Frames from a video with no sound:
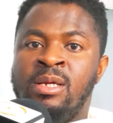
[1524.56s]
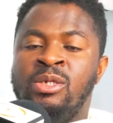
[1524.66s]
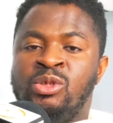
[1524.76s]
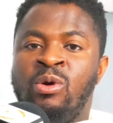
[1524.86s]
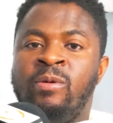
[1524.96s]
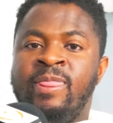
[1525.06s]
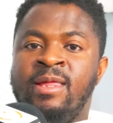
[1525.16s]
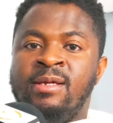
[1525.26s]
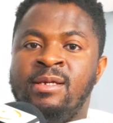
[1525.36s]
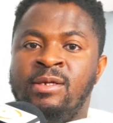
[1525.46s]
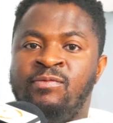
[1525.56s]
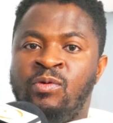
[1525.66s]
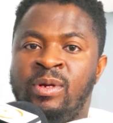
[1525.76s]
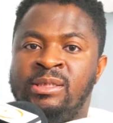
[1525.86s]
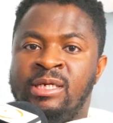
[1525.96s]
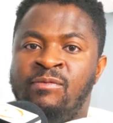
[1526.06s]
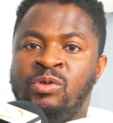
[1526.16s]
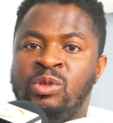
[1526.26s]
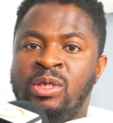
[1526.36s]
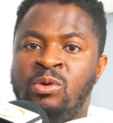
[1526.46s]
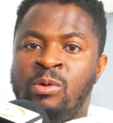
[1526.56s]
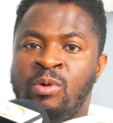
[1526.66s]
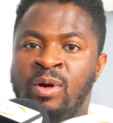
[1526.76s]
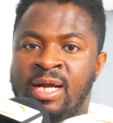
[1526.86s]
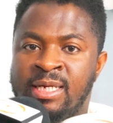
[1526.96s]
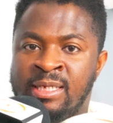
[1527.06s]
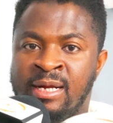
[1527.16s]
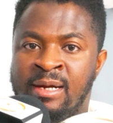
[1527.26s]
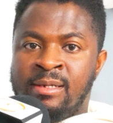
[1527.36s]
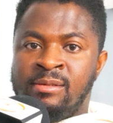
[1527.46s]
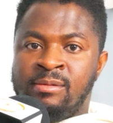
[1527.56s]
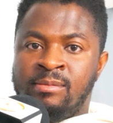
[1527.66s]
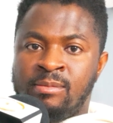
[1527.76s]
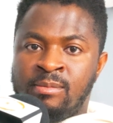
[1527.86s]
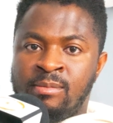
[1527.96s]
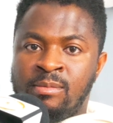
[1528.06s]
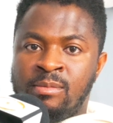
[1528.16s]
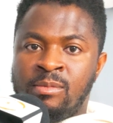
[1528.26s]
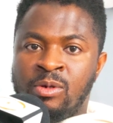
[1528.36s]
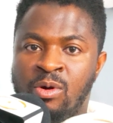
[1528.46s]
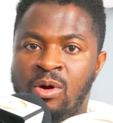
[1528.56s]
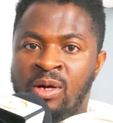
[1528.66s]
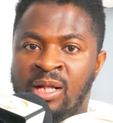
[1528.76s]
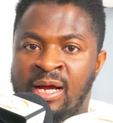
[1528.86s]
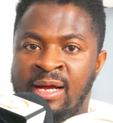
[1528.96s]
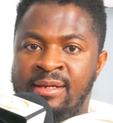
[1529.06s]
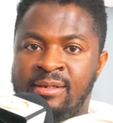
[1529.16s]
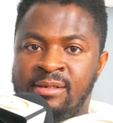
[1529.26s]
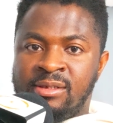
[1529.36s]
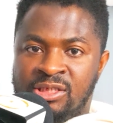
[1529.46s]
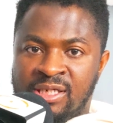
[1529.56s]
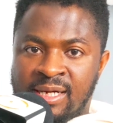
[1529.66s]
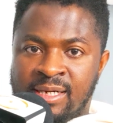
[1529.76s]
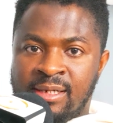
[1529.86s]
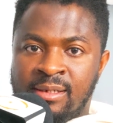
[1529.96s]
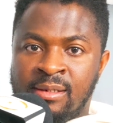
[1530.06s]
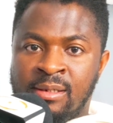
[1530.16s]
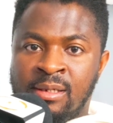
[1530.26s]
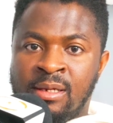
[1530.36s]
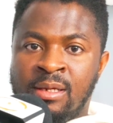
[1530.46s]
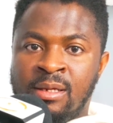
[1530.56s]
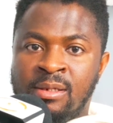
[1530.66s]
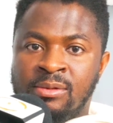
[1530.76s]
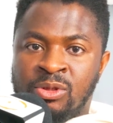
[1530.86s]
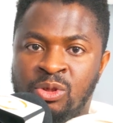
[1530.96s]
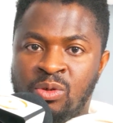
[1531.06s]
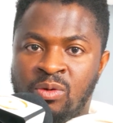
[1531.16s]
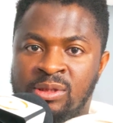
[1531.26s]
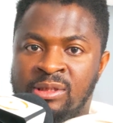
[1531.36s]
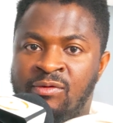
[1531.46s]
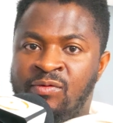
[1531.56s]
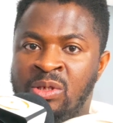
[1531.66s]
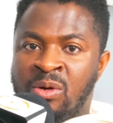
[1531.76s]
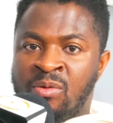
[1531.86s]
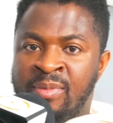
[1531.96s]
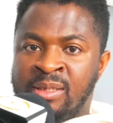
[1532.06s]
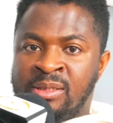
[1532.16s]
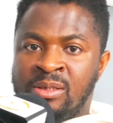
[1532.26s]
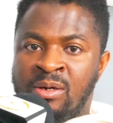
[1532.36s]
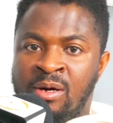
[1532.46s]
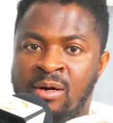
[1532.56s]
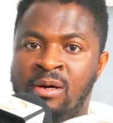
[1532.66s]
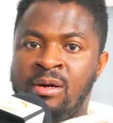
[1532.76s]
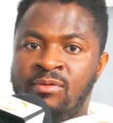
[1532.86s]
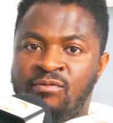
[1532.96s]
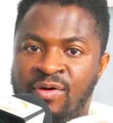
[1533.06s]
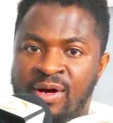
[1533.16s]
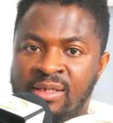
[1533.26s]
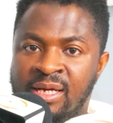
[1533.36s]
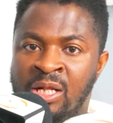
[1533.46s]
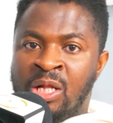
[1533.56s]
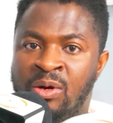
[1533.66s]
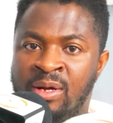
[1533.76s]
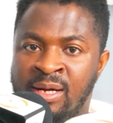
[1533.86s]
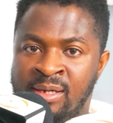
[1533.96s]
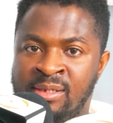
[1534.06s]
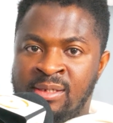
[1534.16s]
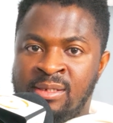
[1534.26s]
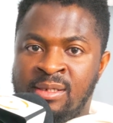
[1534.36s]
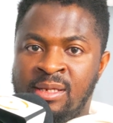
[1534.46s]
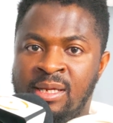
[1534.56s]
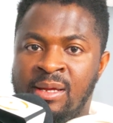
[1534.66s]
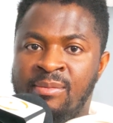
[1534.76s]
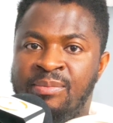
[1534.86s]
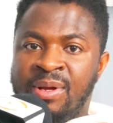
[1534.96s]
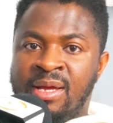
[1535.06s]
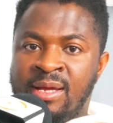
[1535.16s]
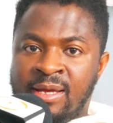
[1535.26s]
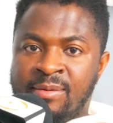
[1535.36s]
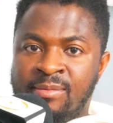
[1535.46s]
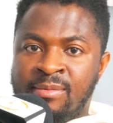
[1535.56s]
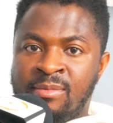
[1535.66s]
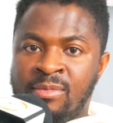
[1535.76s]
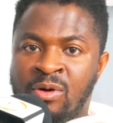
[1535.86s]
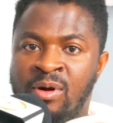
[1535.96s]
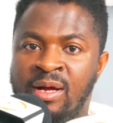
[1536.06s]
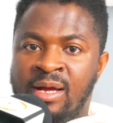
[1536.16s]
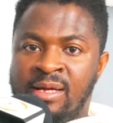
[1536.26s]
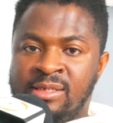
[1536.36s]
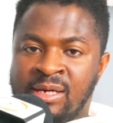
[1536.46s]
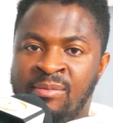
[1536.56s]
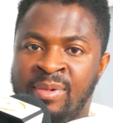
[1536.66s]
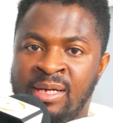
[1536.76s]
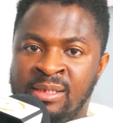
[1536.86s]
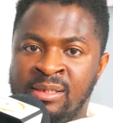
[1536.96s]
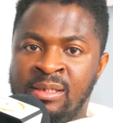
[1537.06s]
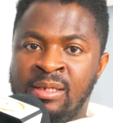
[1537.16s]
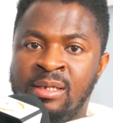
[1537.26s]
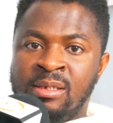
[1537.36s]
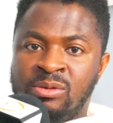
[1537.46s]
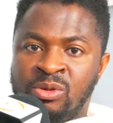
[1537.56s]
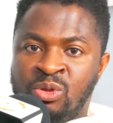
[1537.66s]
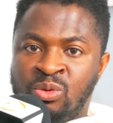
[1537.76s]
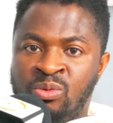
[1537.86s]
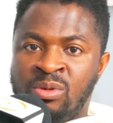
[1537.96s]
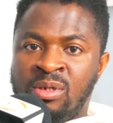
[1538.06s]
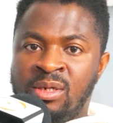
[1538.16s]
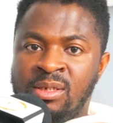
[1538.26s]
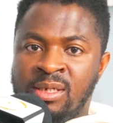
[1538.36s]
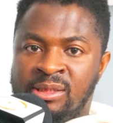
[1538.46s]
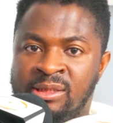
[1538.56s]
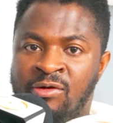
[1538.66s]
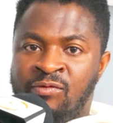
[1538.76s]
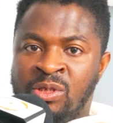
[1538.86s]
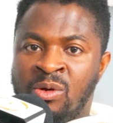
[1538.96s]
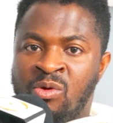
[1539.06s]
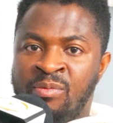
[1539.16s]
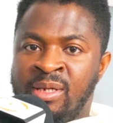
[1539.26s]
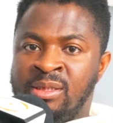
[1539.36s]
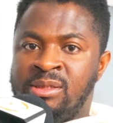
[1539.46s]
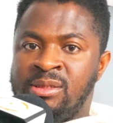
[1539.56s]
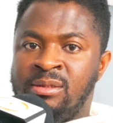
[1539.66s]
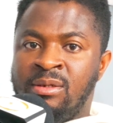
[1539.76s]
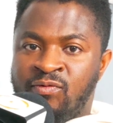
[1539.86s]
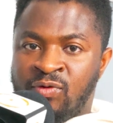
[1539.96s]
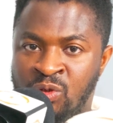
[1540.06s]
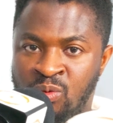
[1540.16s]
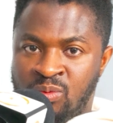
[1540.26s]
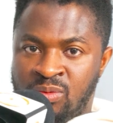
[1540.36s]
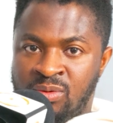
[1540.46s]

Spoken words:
So if you want to travel to Europe or Canada, go online, check, do your travel document, or find a lawyer and pay him or her some money to do the travel documents for you.